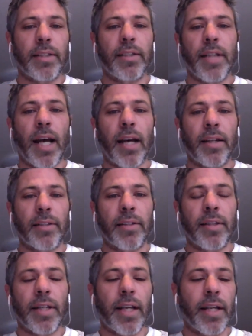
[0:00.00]
start
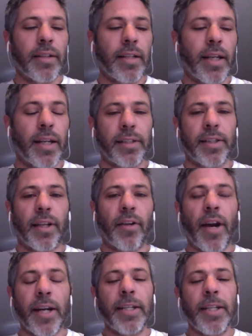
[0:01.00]
and
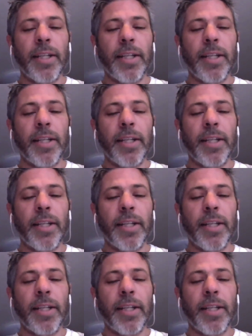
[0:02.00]
accelerating.